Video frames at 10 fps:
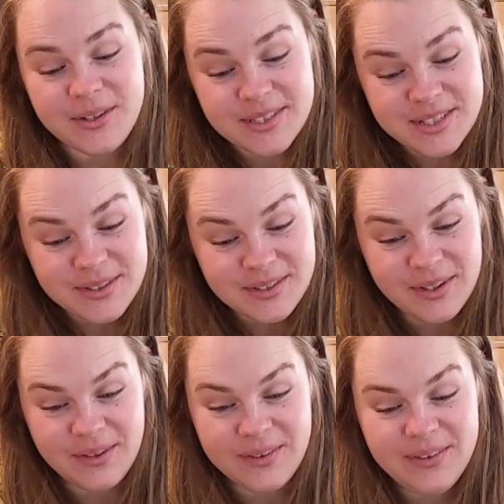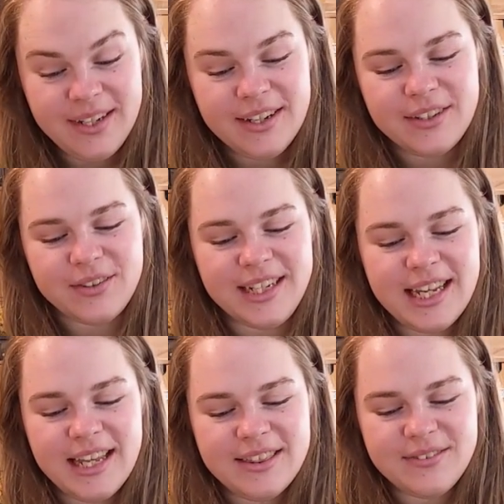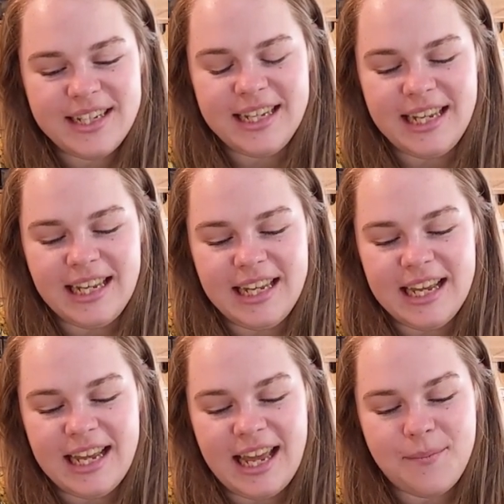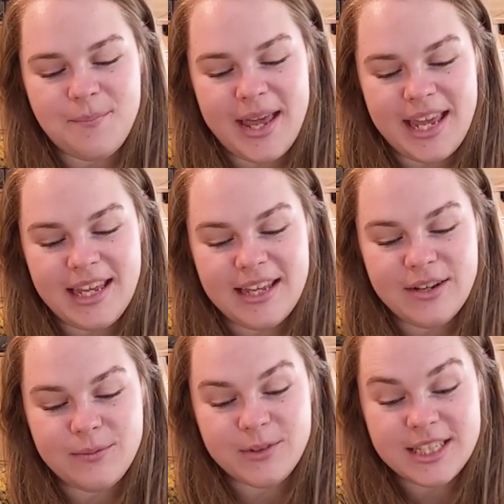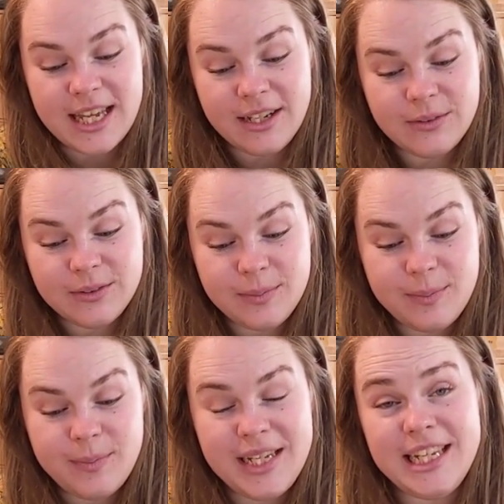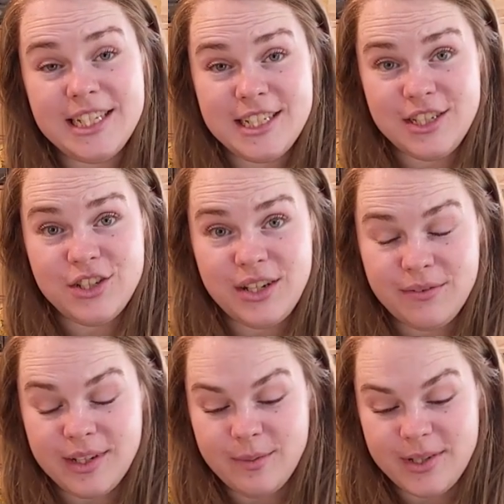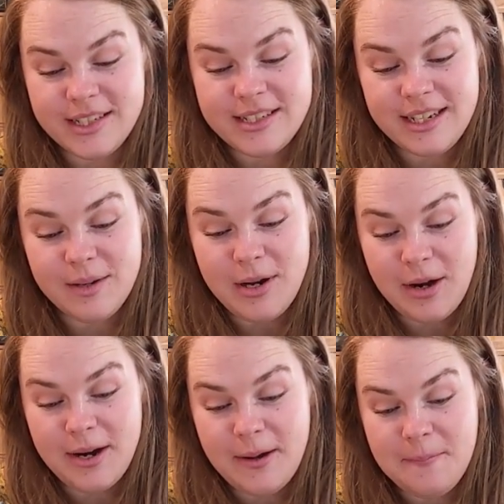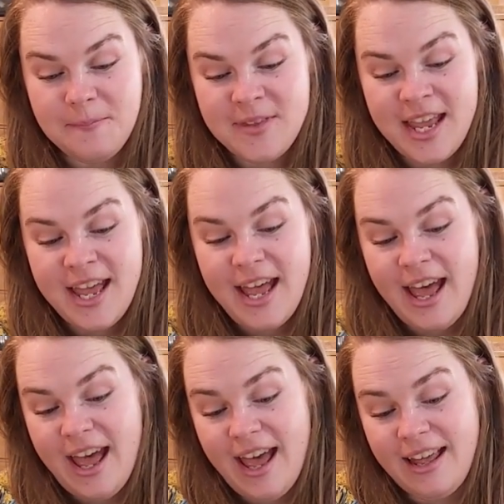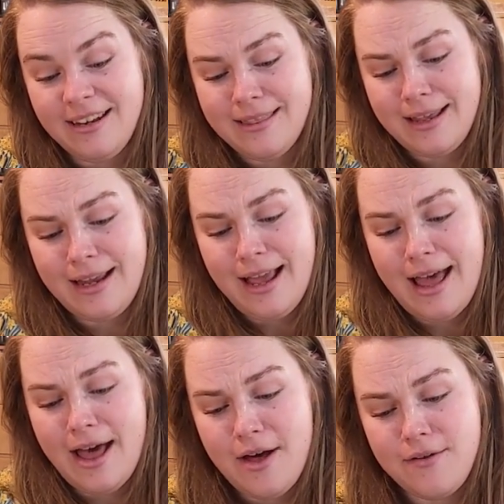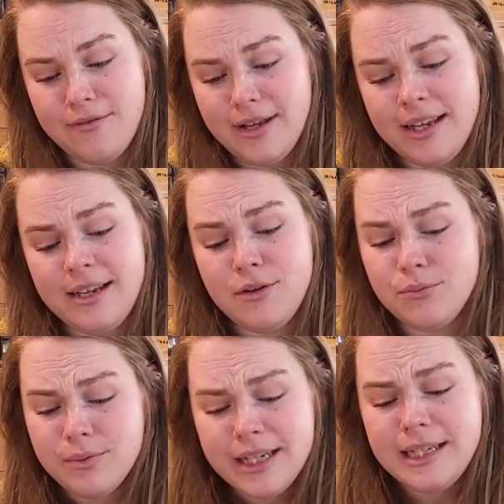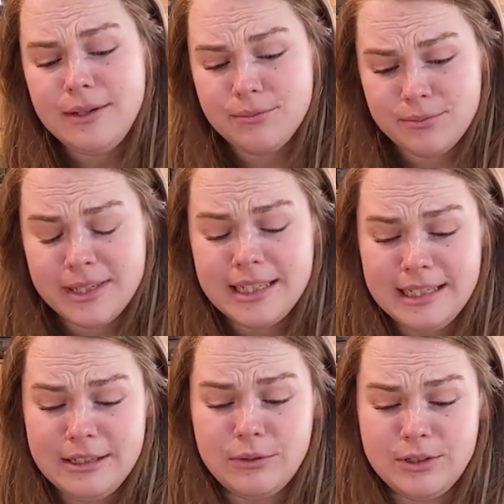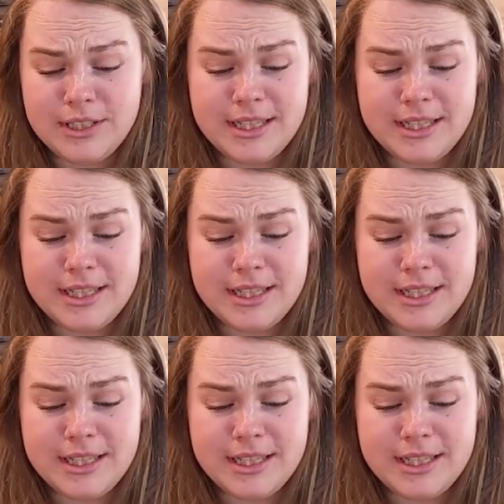those that don't know, GreenGate3D make recycled PETG filament in America, and they have really, really gorgeous